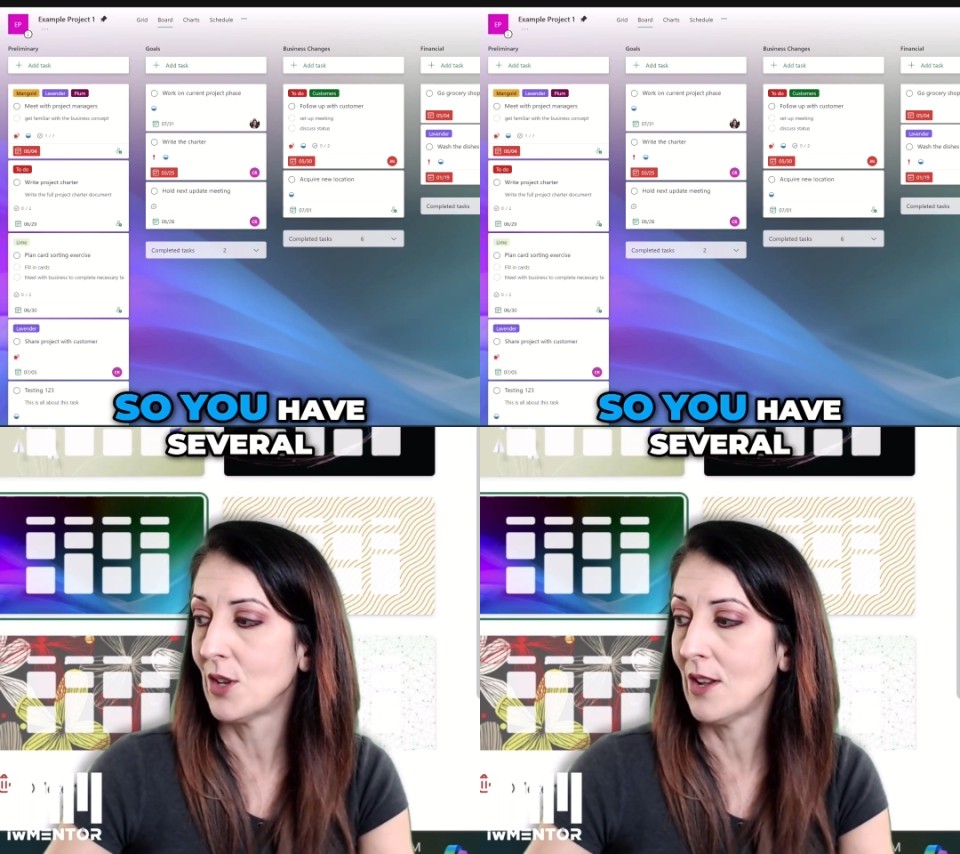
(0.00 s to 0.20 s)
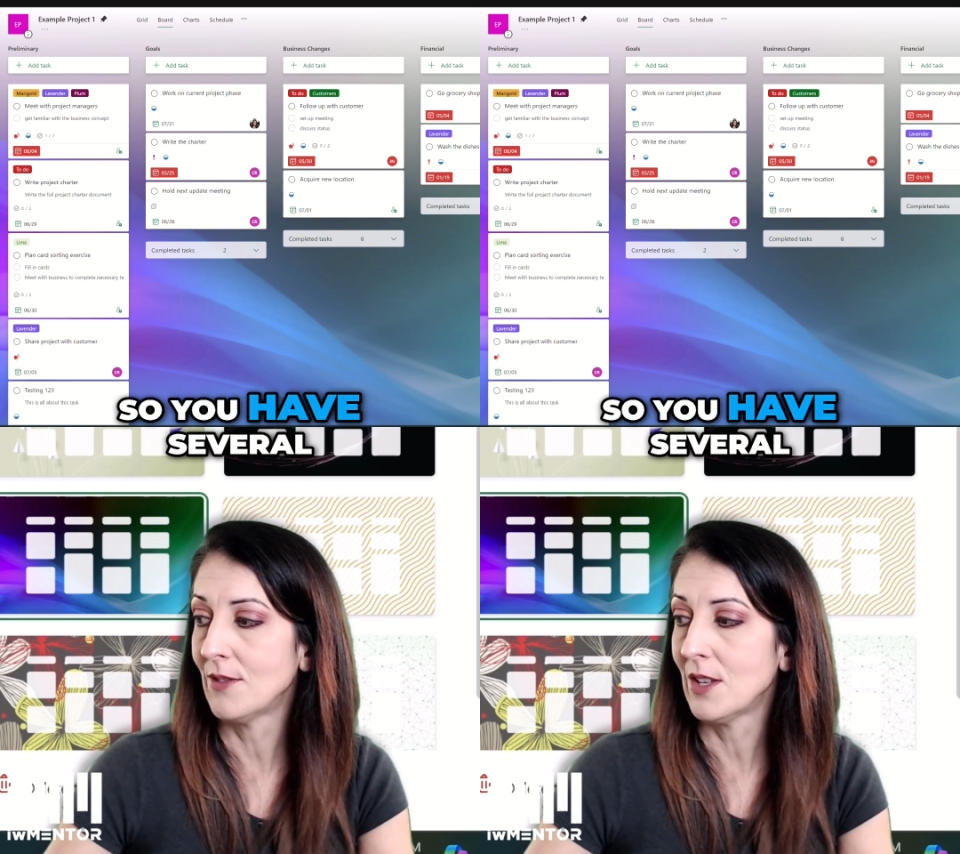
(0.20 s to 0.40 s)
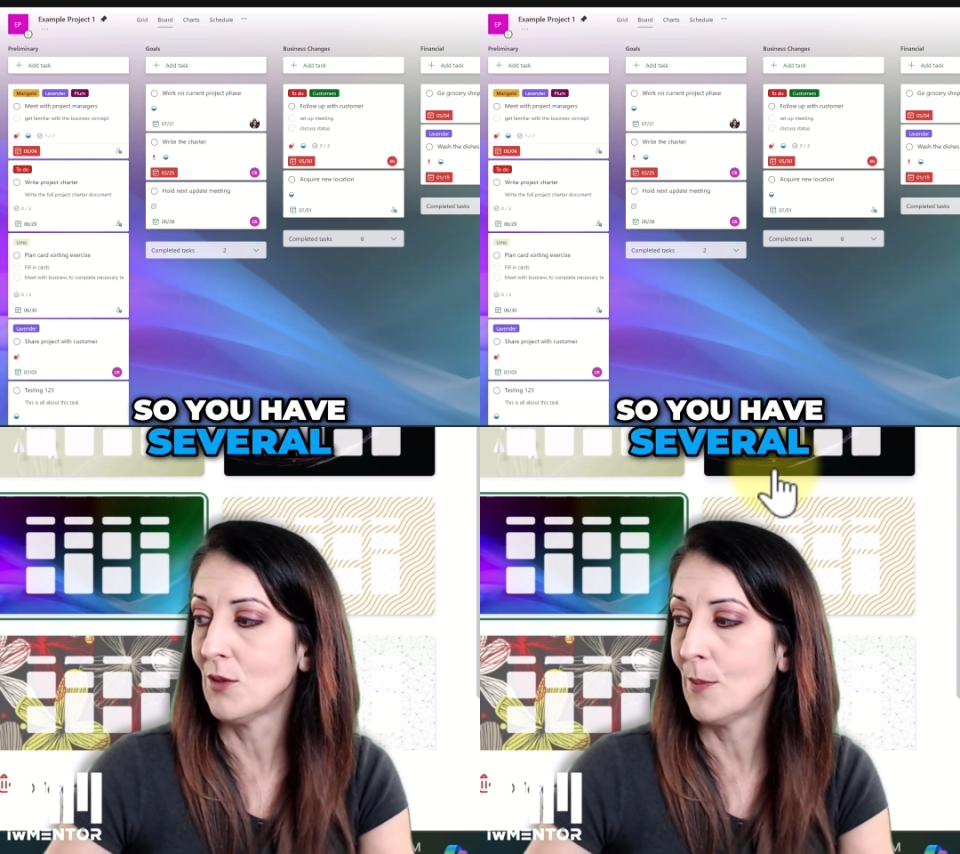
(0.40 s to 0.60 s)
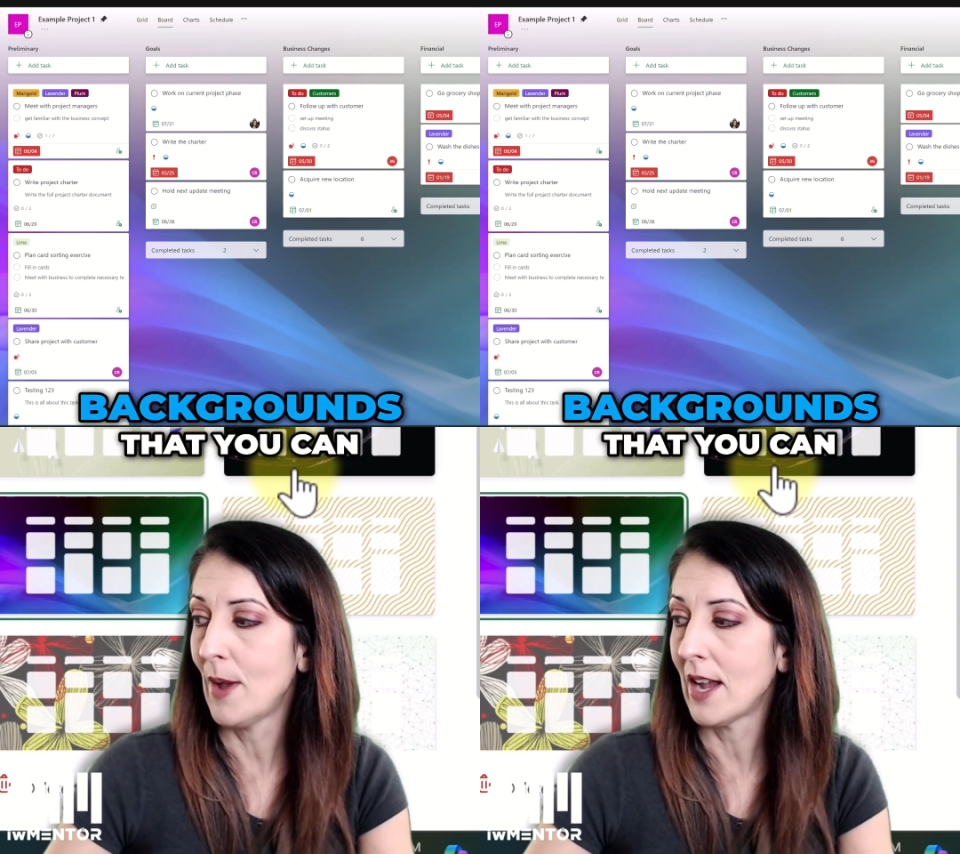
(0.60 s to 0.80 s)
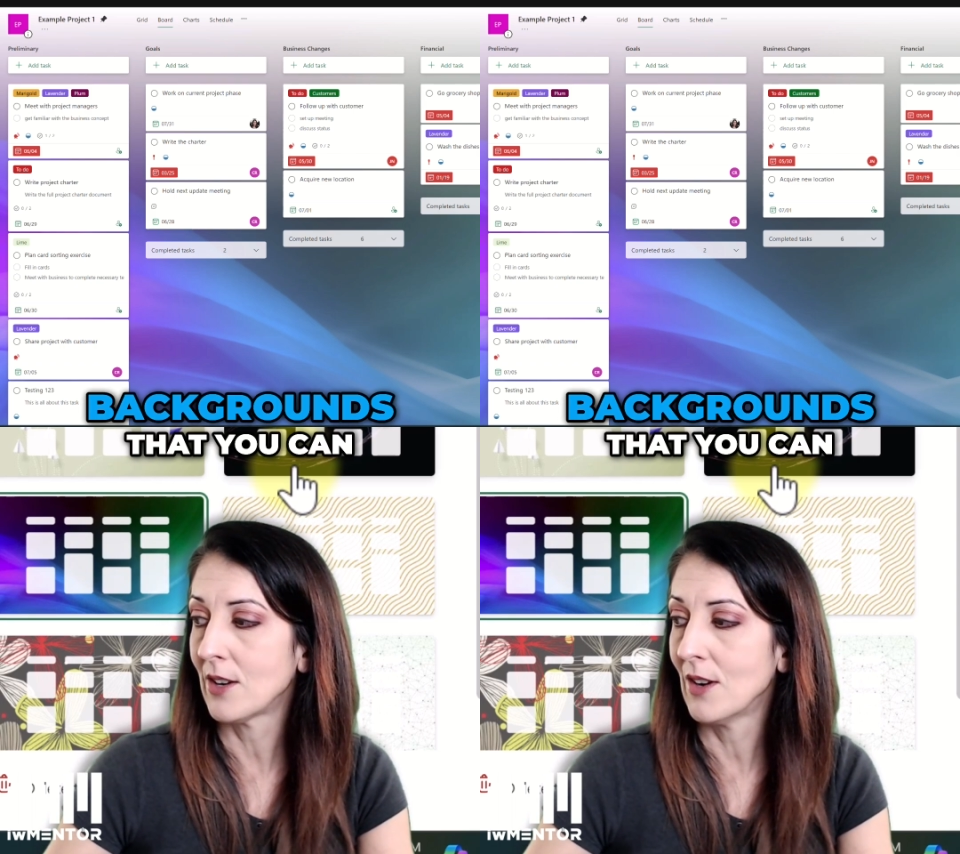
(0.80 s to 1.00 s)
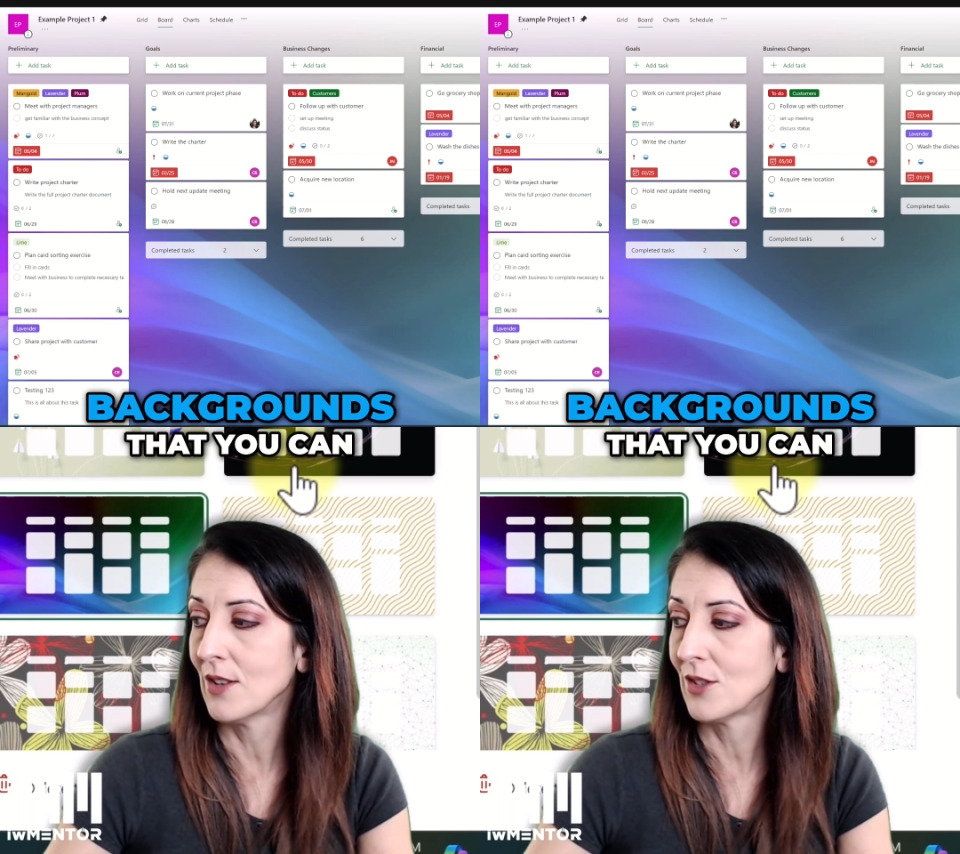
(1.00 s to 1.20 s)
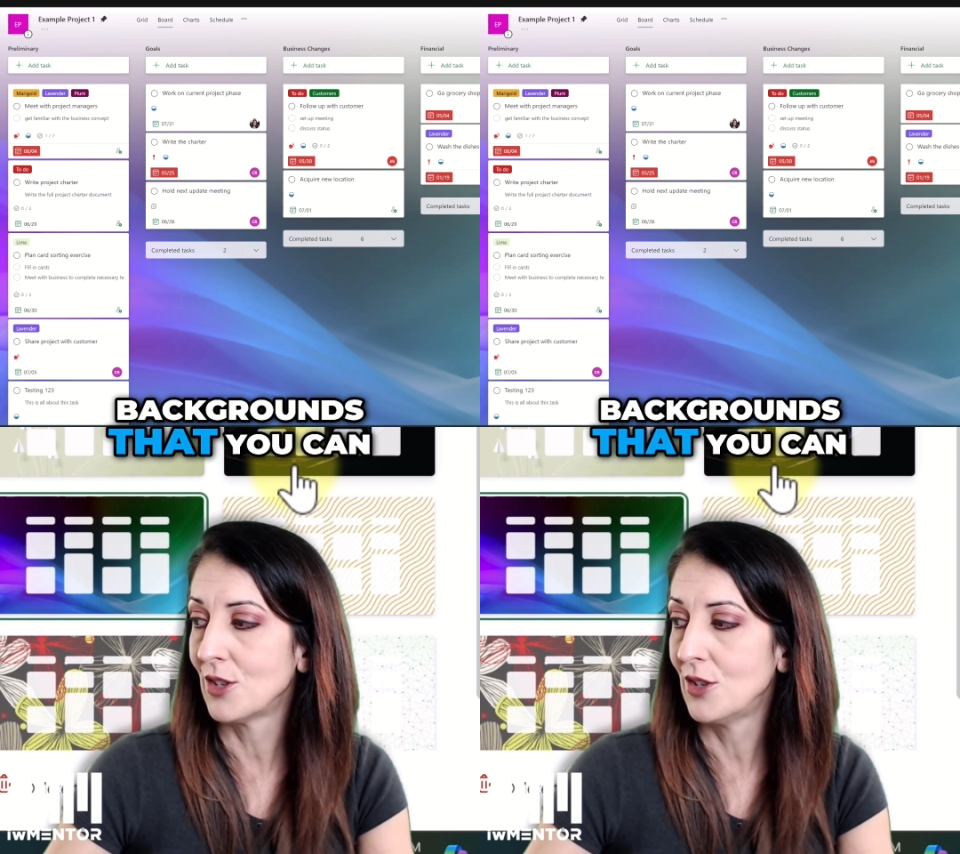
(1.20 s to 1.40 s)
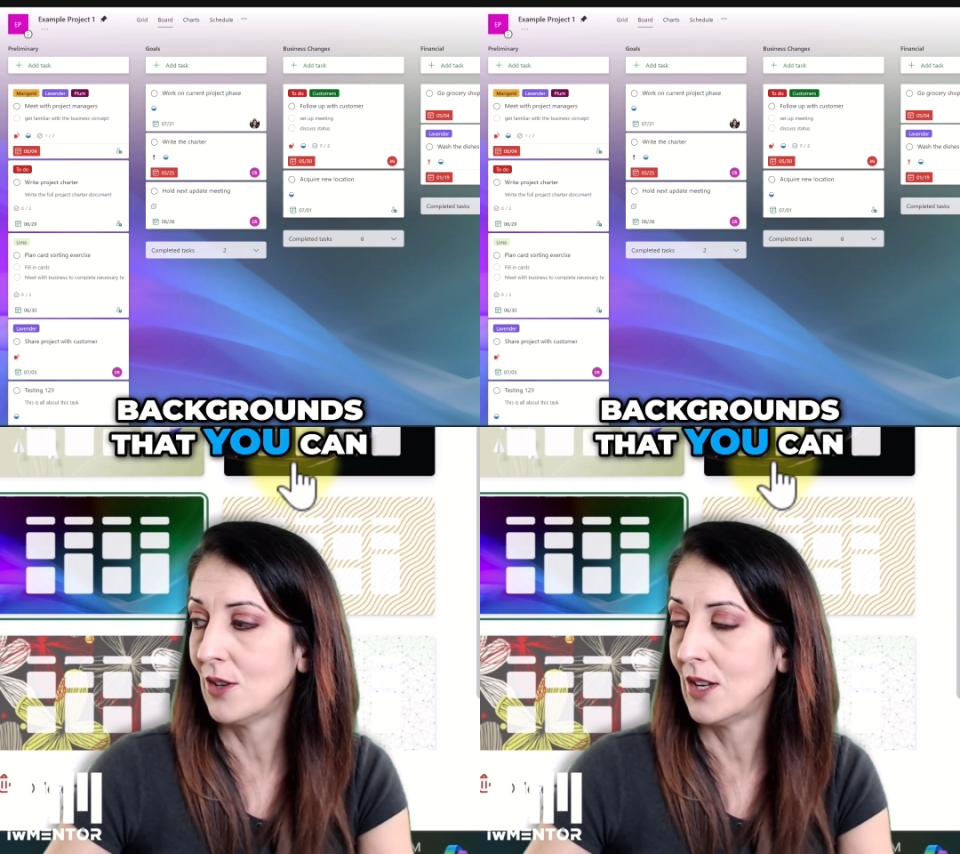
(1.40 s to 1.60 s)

So you have several backgrounds that